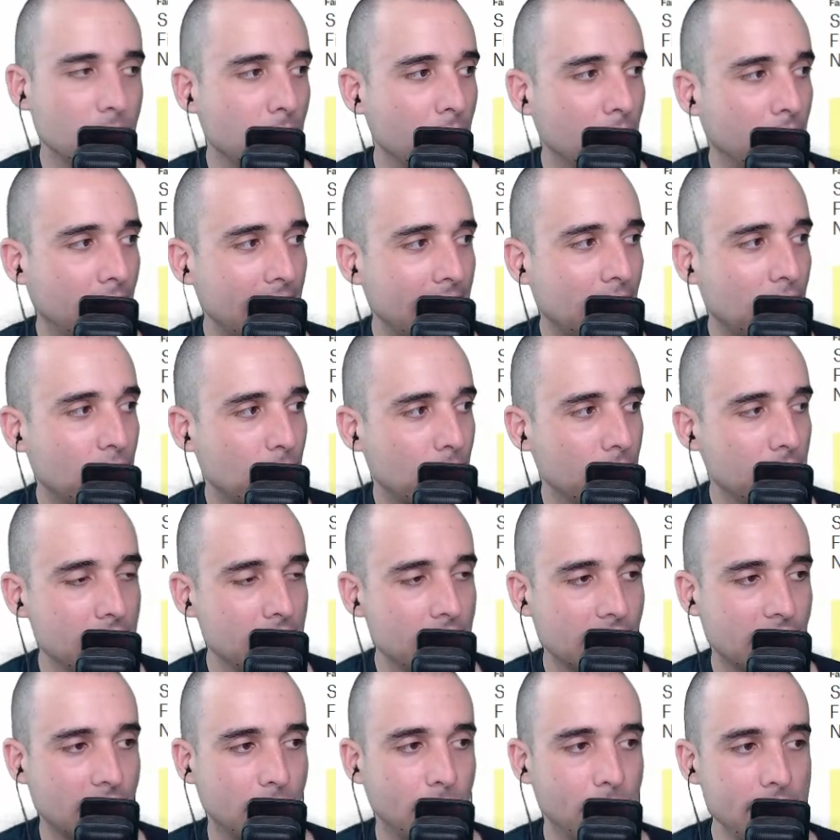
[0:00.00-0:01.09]
We've got 3
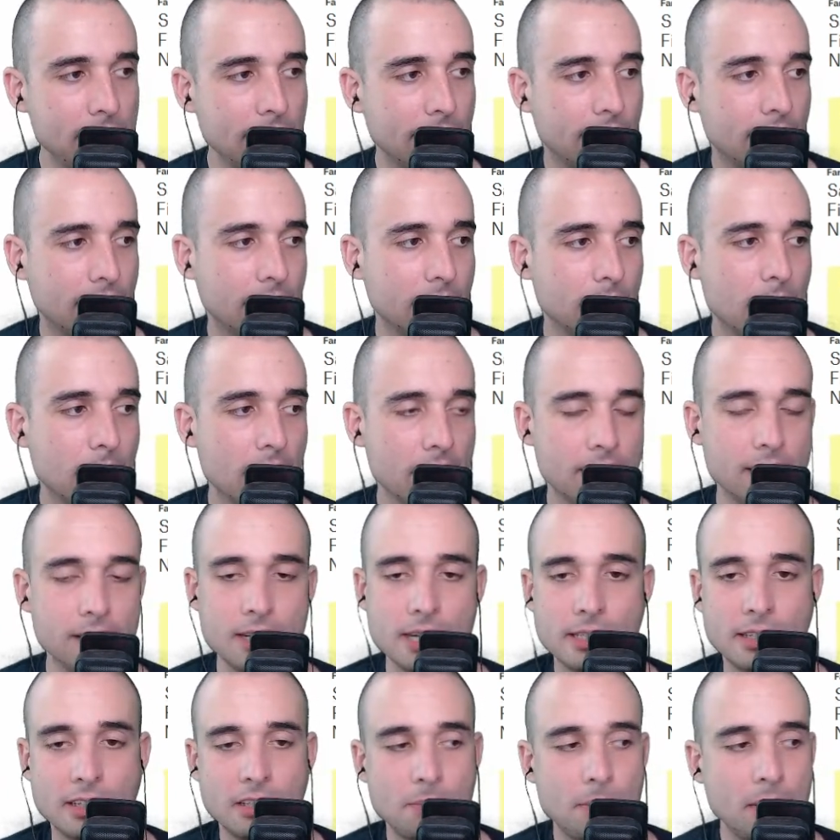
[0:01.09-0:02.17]
this week. My
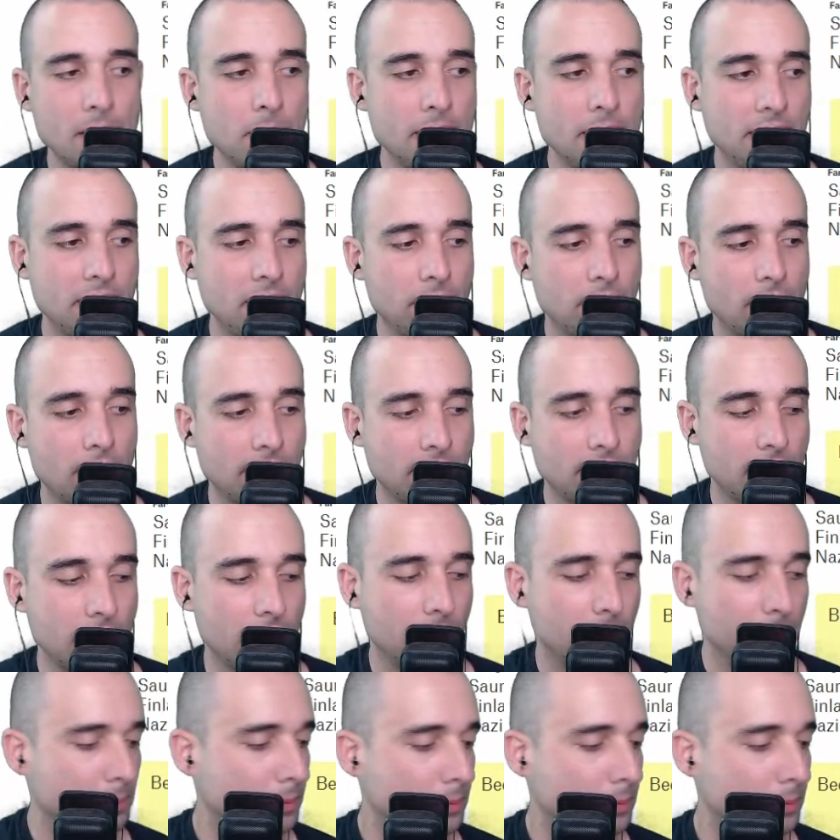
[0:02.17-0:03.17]
goodness, it's been busy for us here.